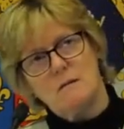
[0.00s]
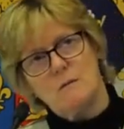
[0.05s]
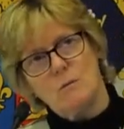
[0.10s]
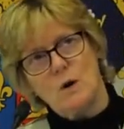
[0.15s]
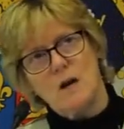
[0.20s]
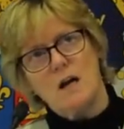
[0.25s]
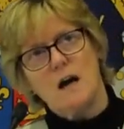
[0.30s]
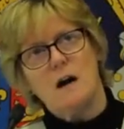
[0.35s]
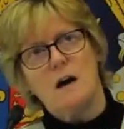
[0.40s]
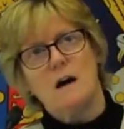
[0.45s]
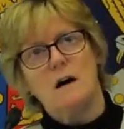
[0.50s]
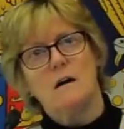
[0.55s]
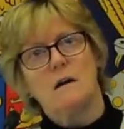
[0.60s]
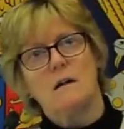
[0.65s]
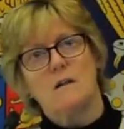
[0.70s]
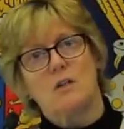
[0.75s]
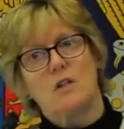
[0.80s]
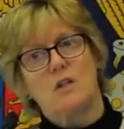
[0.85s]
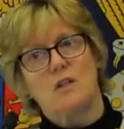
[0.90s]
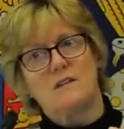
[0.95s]
we
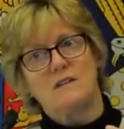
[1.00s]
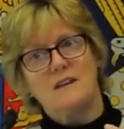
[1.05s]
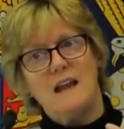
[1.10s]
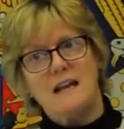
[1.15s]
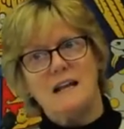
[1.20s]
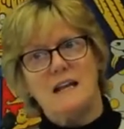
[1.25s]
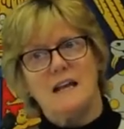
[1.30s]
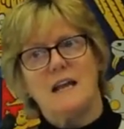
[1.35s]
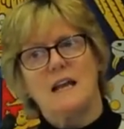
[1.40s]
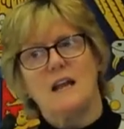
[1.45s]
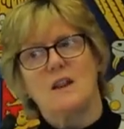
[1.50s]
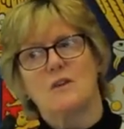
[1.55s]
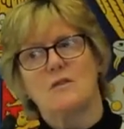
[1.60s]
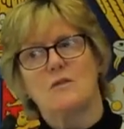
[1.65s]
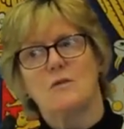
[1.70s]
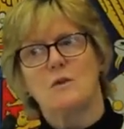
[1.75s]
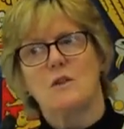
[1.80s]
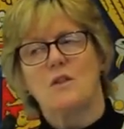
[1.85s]
are steadily, through